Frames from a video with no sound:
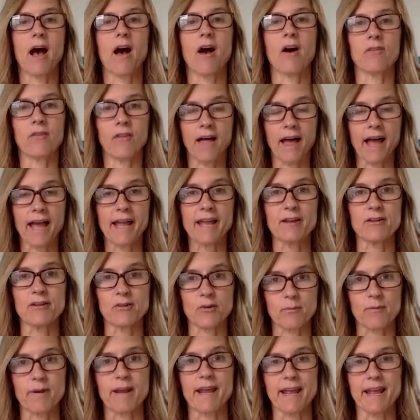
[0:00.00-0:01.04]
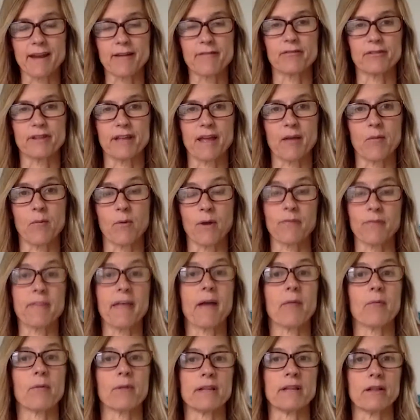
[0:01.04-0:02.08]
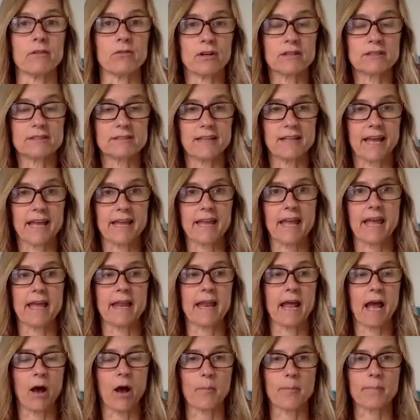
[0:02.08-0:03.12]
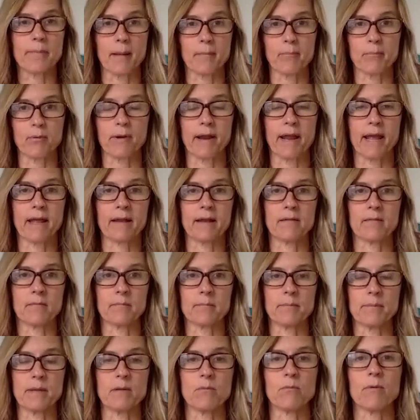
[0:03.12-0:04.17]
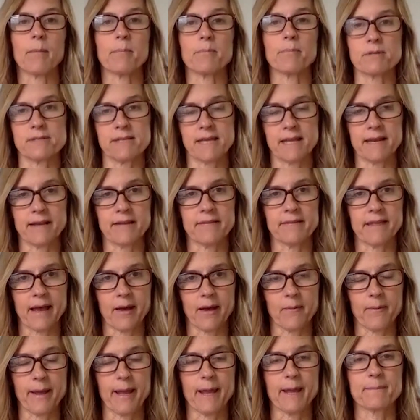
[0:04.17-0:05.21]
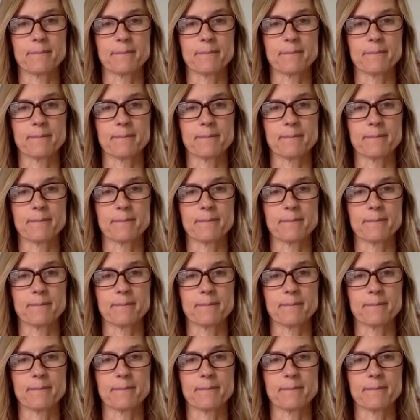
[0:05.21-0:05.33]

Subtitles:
align creatively in what that really looks like and help that brand be represented that way.